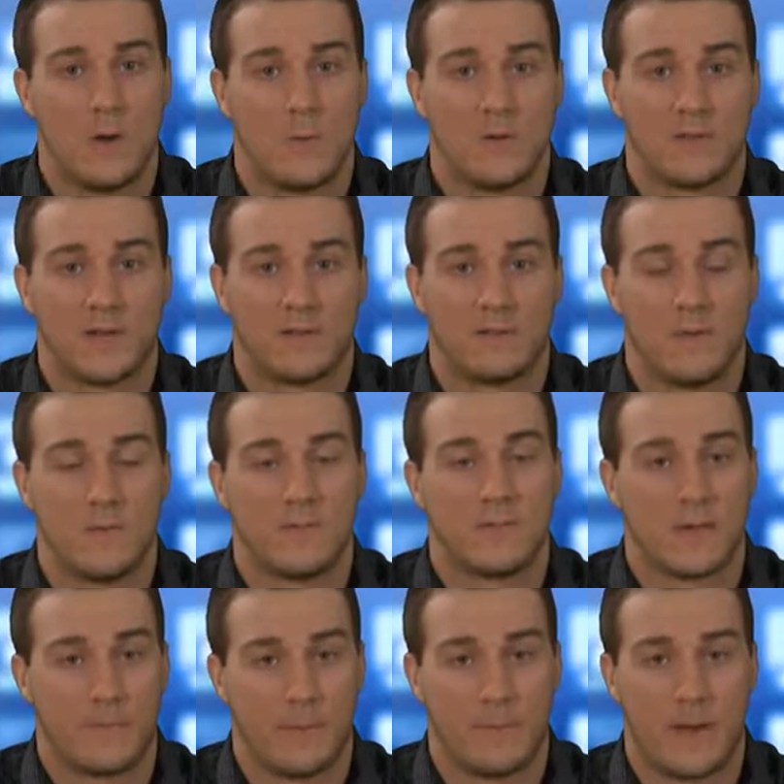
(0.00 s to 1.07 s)
which includes
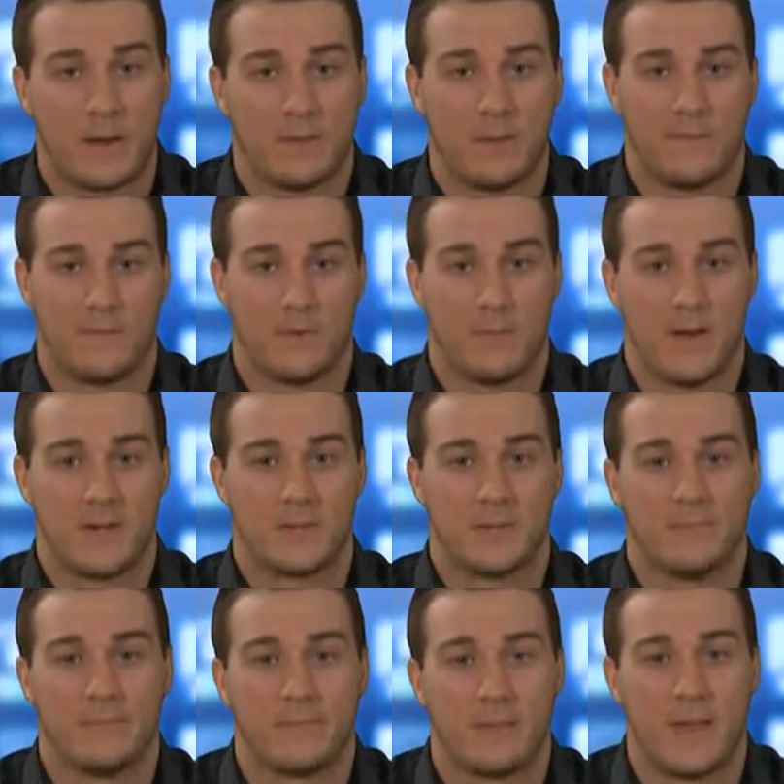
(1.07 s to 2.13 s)
supplemental information.